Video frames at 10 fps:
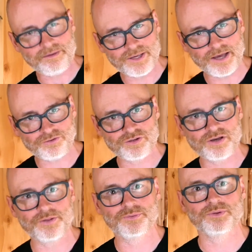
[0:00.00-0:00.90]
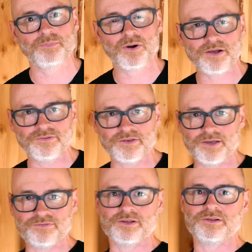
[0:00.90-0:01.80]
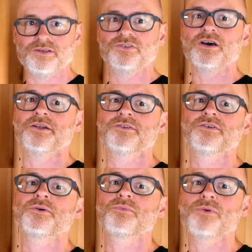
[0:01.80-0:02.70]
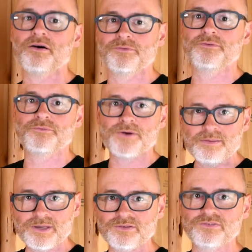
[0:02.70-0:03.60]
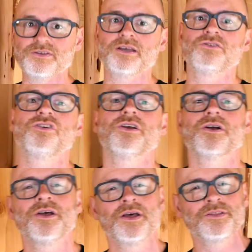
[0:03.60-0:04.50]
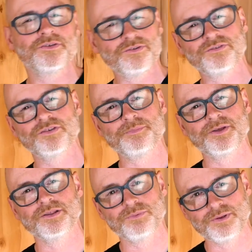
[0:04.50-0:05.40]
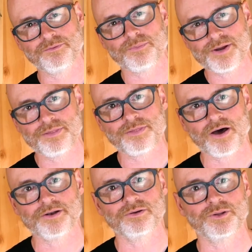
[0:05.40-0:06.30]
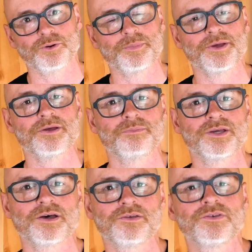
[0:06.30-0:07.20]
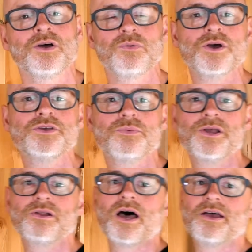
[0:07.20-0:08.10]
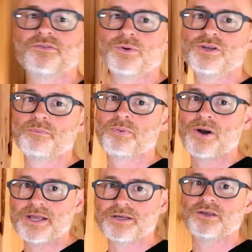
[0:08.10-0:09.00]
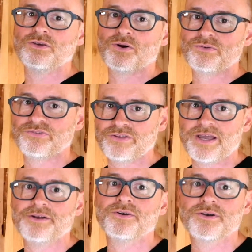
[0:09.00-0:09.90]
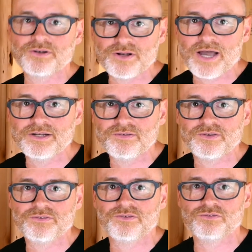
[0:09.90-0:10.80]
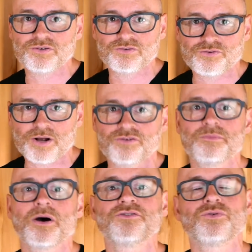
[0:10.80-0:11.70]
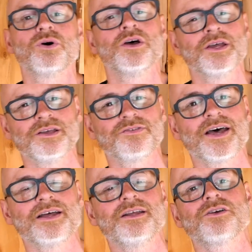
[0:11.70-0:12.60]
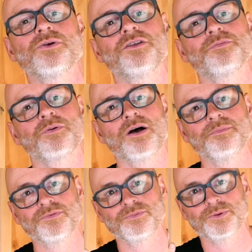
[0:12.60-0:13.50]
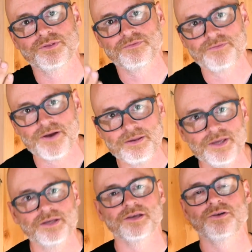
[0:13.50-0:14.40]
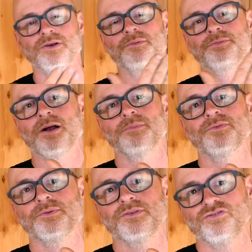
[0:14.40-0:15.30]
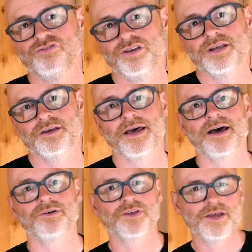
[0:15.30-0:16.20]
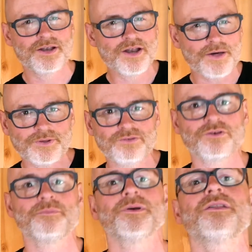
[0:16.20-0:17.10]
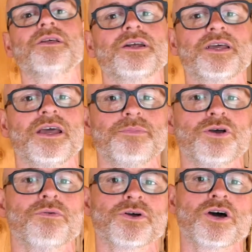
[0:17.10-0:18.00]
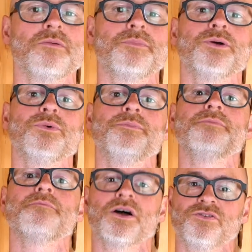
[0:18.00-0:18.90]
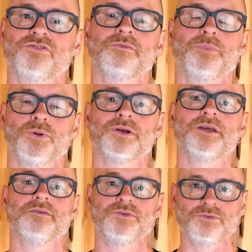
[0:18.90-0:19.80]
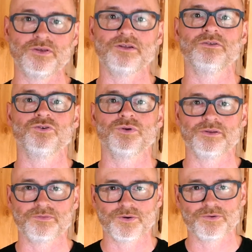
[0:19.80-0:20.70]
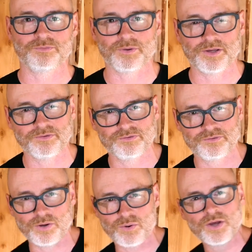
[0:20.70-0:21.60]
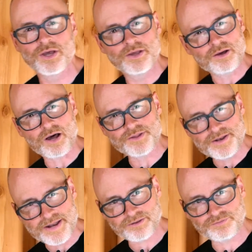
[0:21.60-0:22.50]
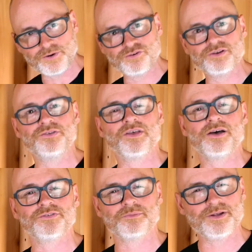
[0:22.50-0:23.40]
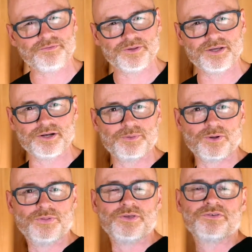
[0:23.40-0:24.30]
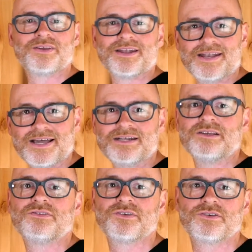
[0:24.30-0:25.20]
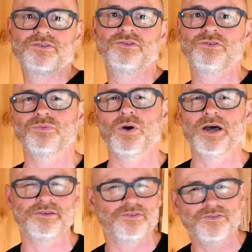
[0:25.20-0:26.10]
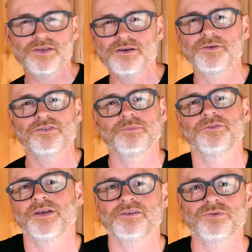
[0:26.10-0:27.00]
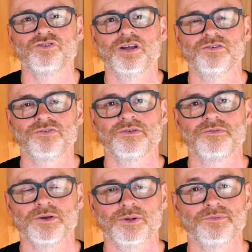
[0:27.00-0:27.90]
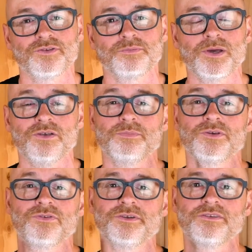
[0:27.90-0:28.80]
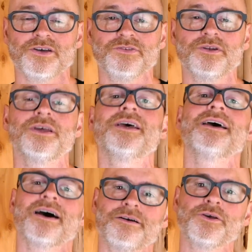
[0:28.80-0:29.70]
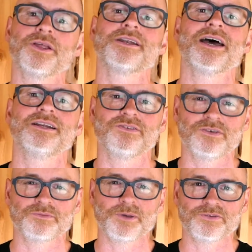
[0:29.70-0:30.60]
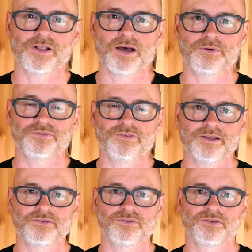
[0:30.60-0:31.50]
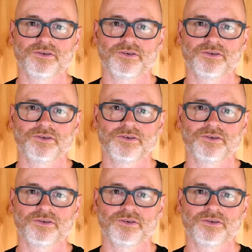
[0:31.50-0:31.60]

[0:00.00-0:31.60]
having actually gone through the process, at least gotten to the rough framing stage here, this is something that we've rethought a little bit, because what you realize when you break your standard 96-inch construction module is that it creates problems with the framing, it creates problems with the sheeting of the house. Nothing so big that it can't be overcome, but it would be much simpler if you didn't do it in the first place. So on the next version of this house, I'm definitely going to build this 96 inches wide and see if it substantially changes the feel of the space, because if it doesn't, I feel like 96 makes a lot more sense.